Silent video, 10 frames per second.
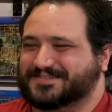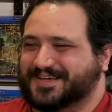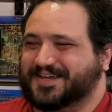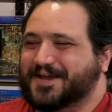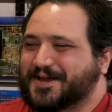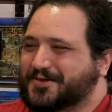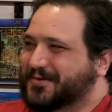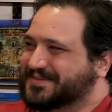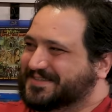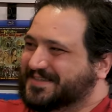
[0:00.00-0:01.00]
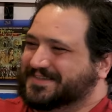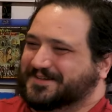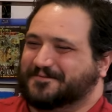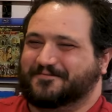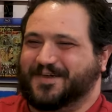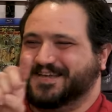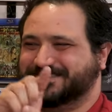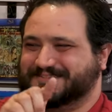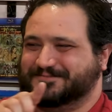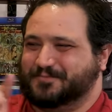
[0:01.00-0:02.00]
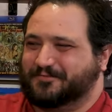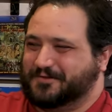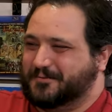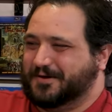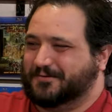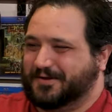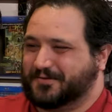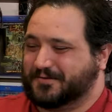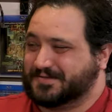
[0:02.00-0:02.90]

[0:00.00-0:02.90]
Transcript: It's like you can see the different phases Buffalo Bill went through.